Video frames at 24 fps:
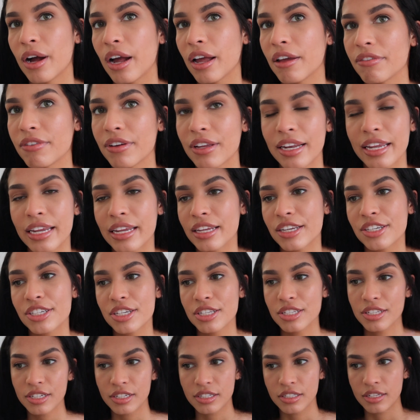I feel like it
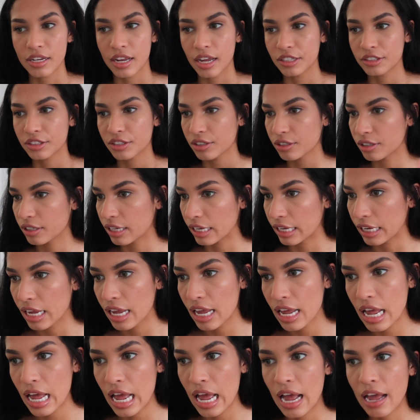just looks natural. Like,
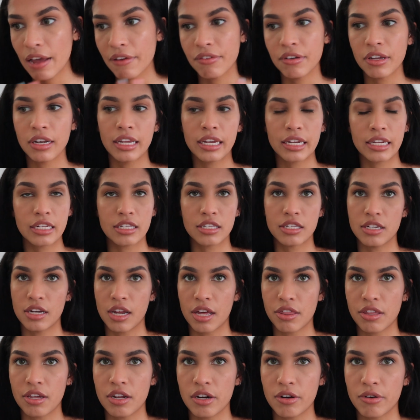I feel like it's
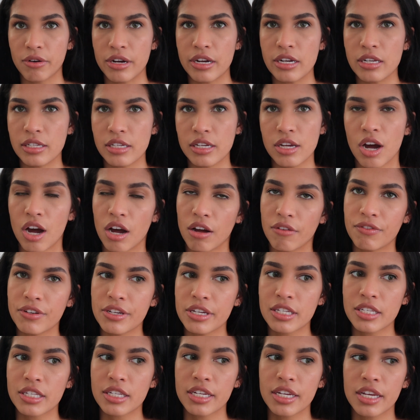nothing crazy.
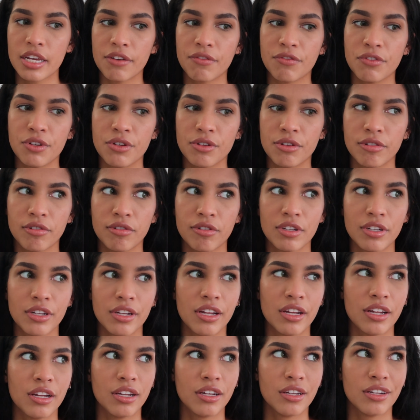Obviously, if you
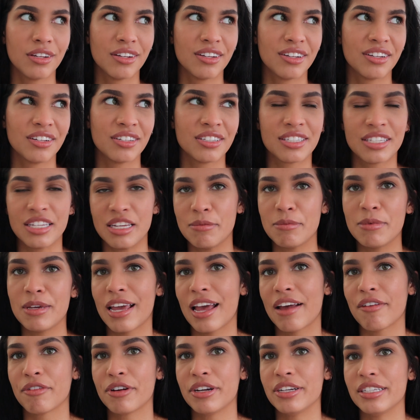see me
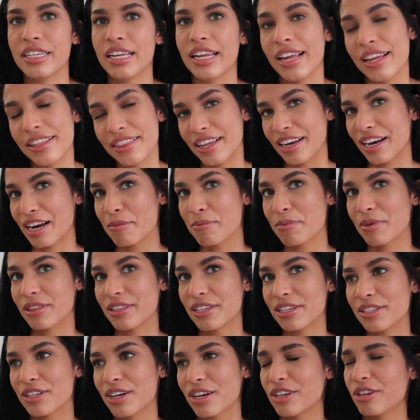every day and then I put
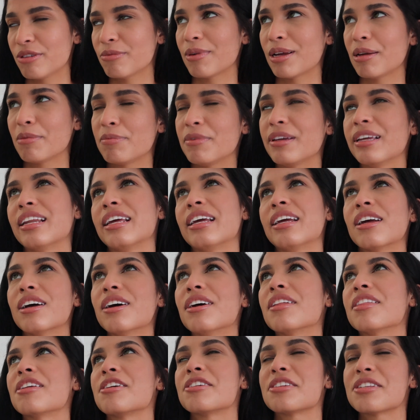these on, you might be like,
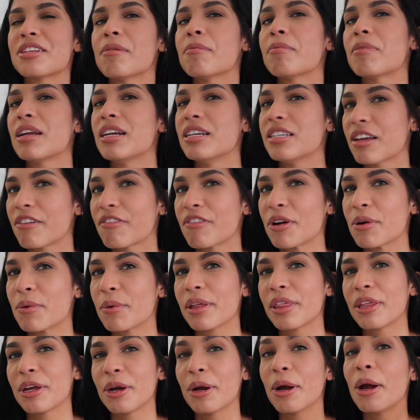oh, there's something different
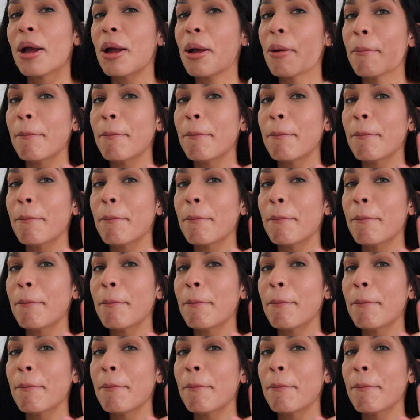with her.